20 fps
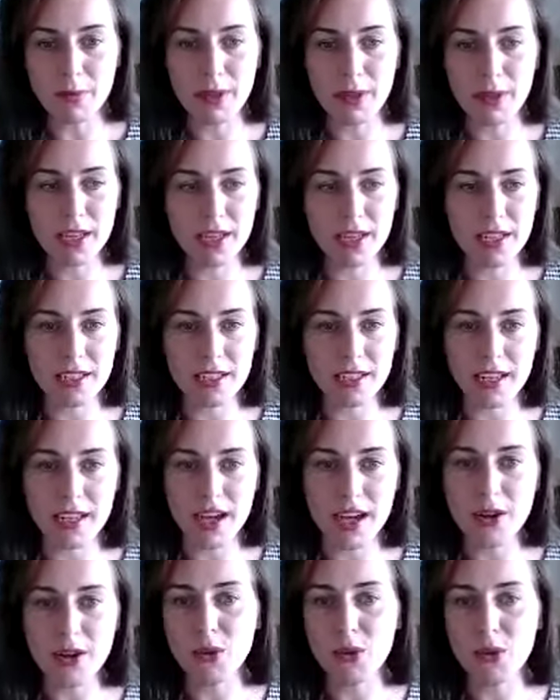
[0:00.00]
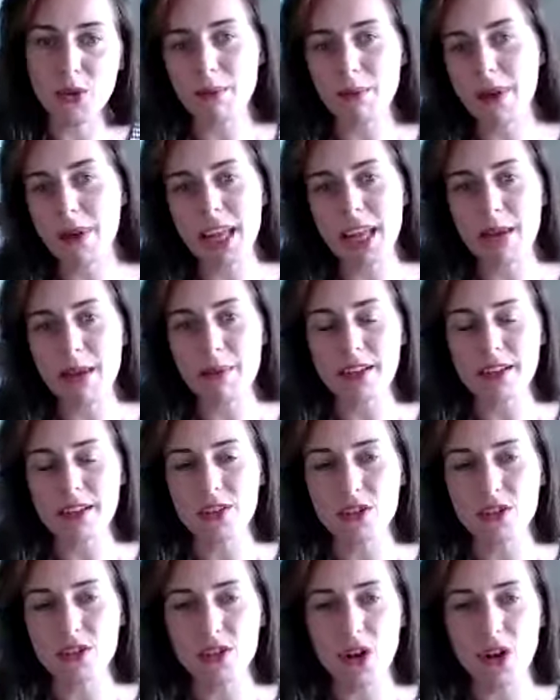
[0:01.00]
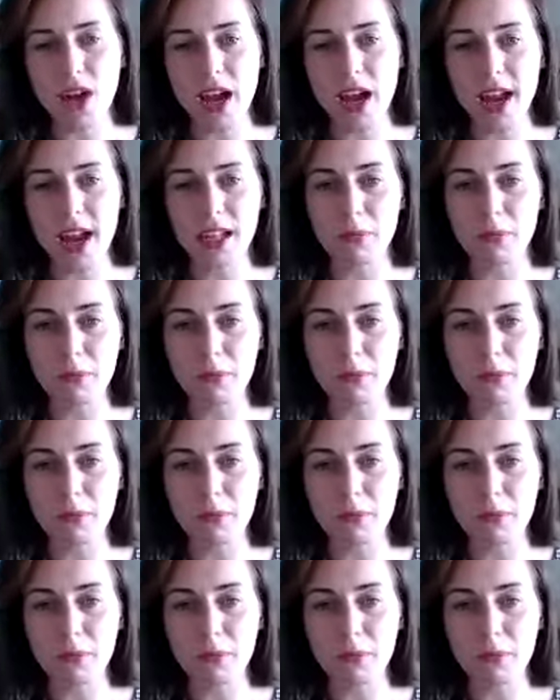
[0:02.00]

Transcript: because I know that blaming does not help